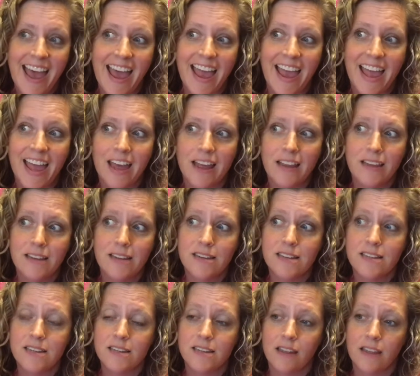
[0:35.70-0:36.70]
and
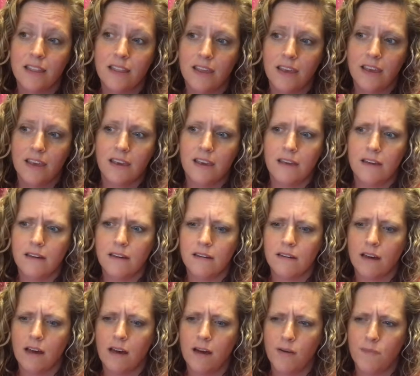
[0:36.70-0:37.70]
the
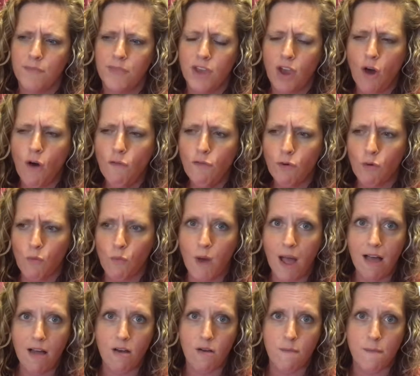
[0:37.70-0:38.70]

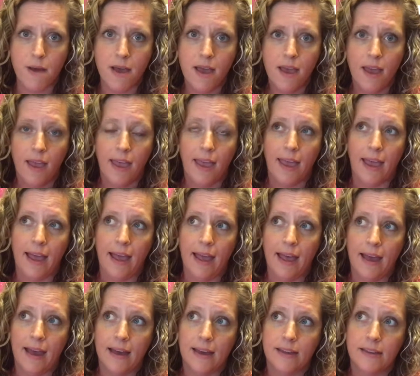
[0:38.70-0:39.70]
overwhelm
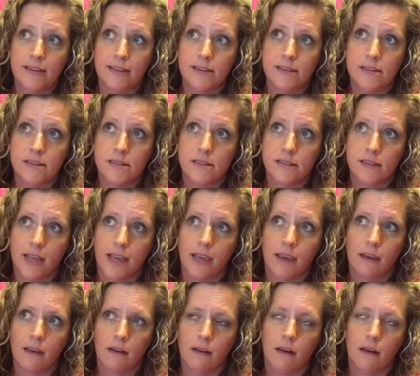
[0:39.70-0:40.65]
and I